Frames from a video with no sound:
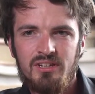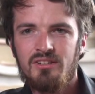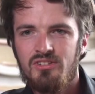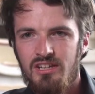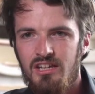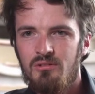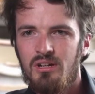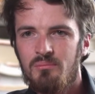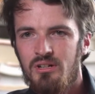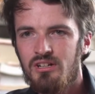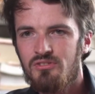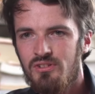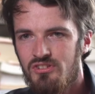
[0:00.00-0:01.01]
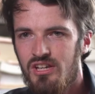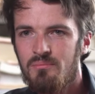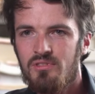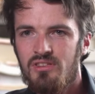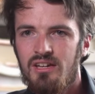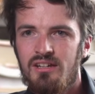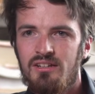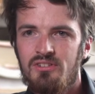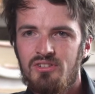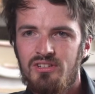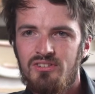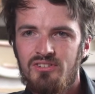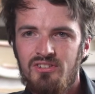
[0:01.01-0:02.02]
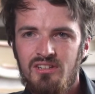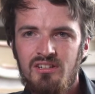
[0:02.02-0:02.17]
taking away marks for the same things, and